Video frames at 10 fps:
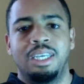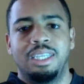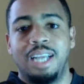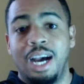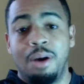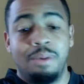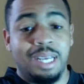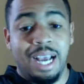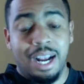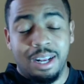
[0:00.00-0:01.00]
Now
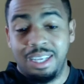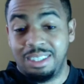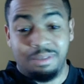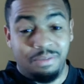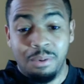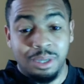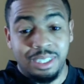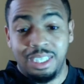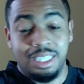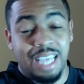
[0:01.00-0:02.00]
it's
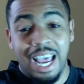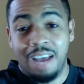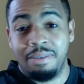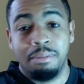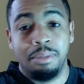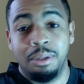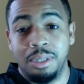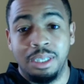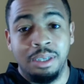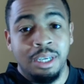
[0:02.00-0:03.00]
14 is
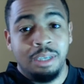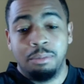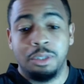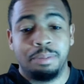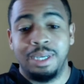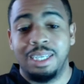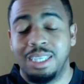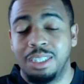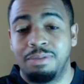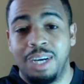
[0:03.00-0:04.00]
$500,000. Multiply that
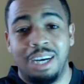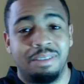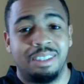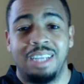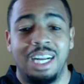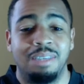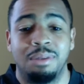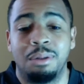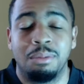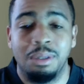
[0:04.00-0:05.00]
times 5 is not
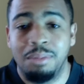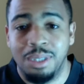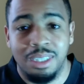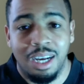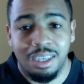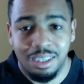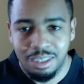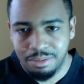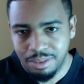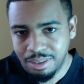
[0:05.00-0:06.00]
even $3 million
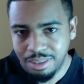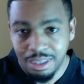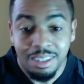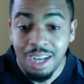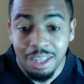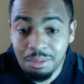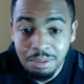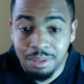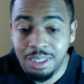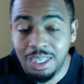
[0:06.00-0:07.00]
difference. It's not $3
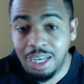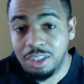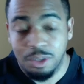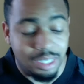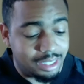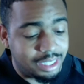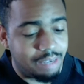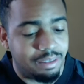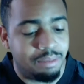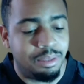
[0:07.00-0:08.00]
million. You're getting
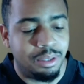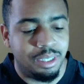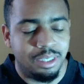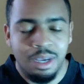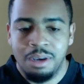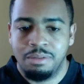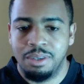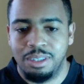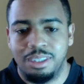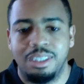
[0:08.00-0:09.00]
$70 million
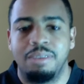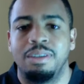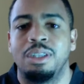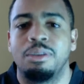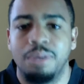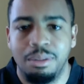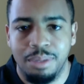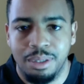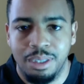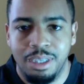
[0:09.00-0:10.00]
versus $73
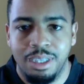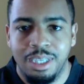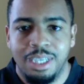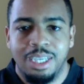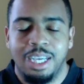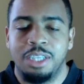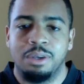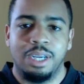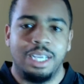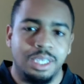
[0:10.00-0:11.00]
million. And
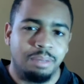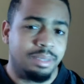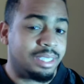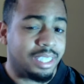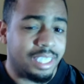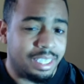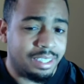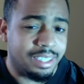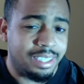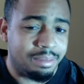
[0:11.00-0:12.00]
your hang-up is the
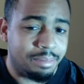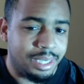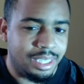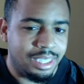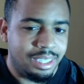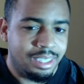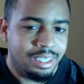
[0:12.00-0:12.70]
guaranteed money.